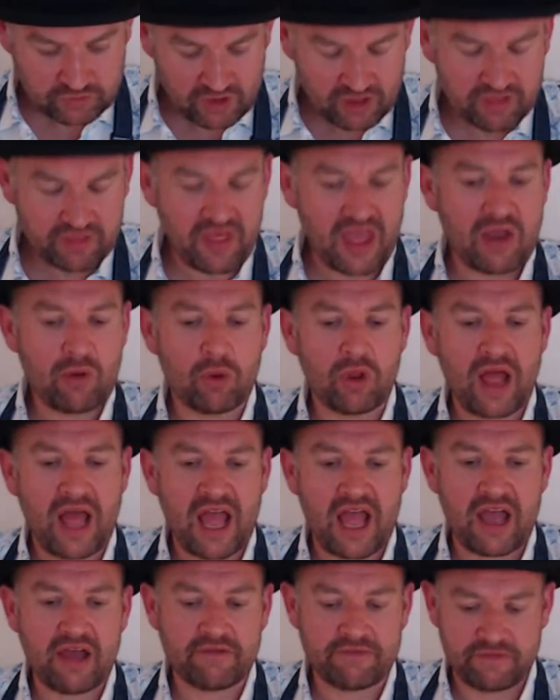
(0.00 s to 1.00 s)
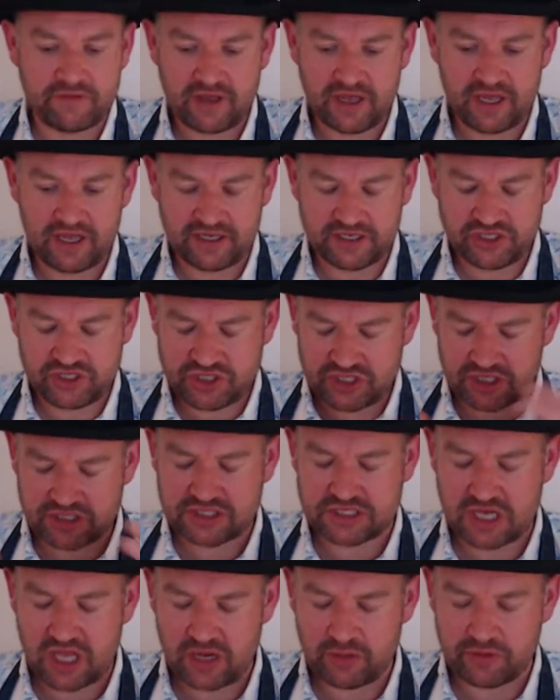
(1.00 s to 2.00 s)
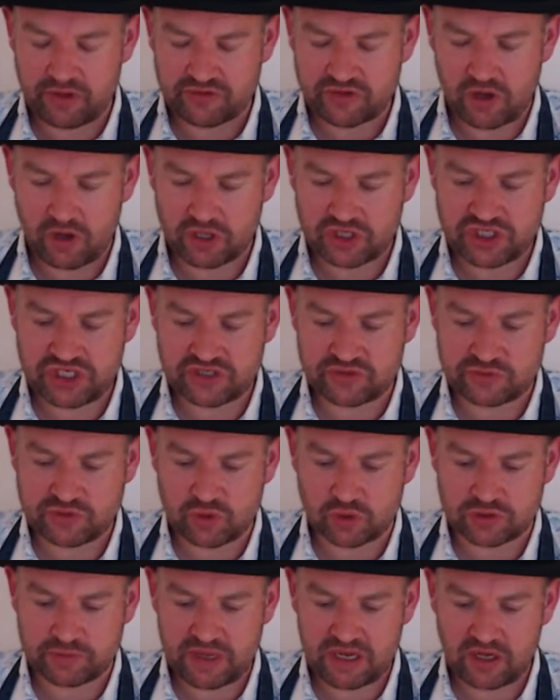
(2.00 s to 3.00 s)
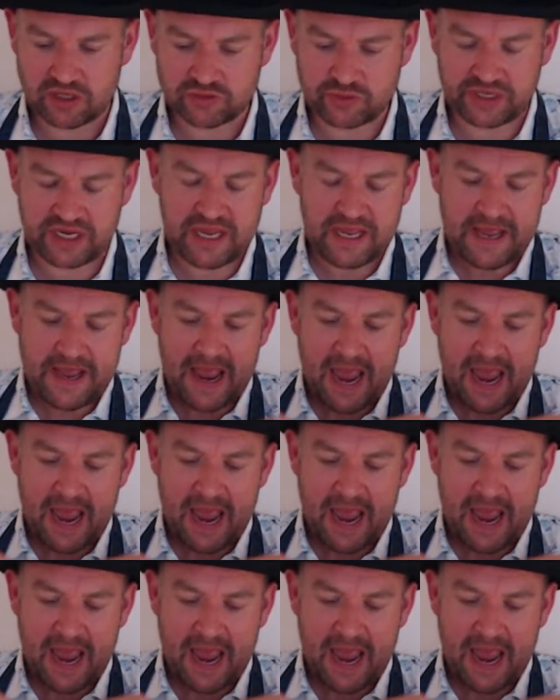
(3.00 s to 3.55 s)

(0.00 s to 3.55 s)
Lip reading: they will have, just like those hard cheese we talked about last week,